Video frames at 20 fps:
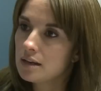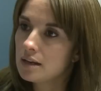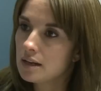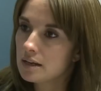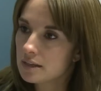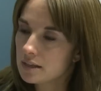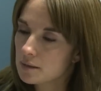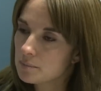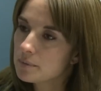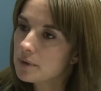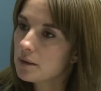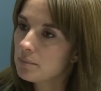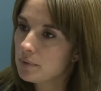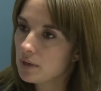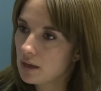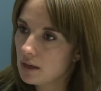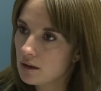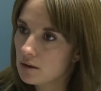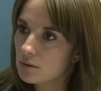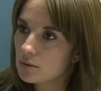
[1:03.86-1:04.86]
It ended up
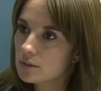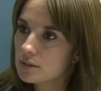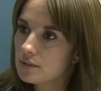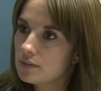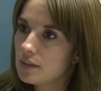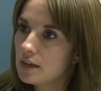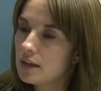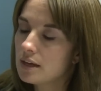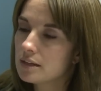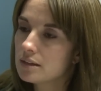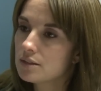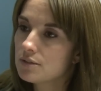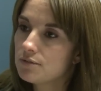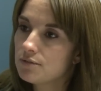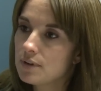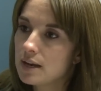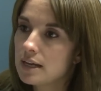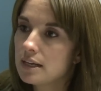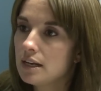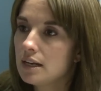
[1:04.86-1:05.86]
coming out that the
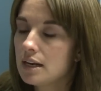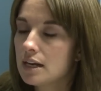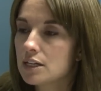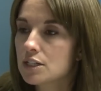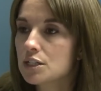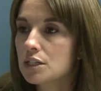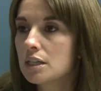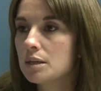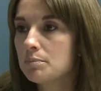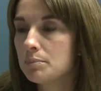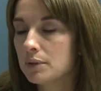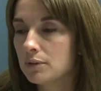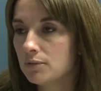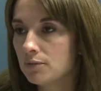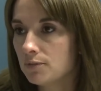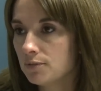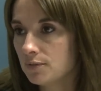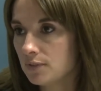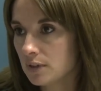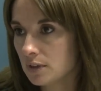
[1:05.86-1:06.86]
fight had actually been
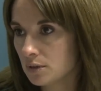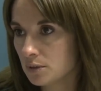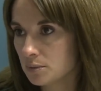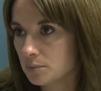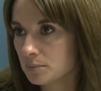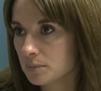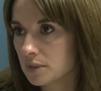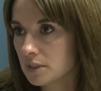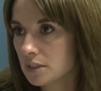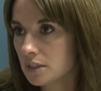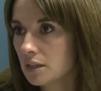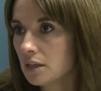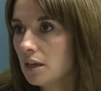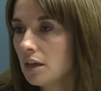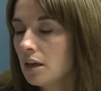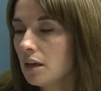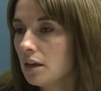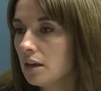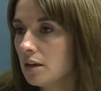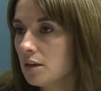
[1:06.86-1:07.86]
filmed
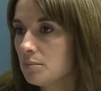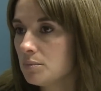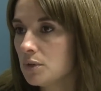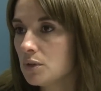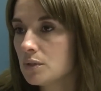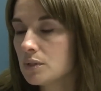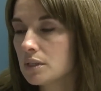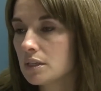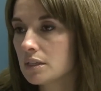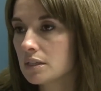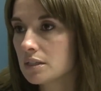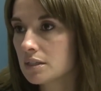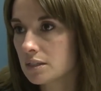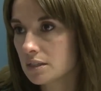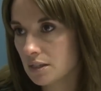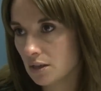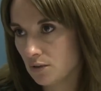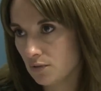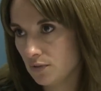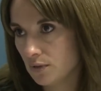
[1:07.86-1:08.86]
um, using
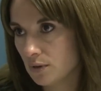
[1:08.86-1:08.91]
cell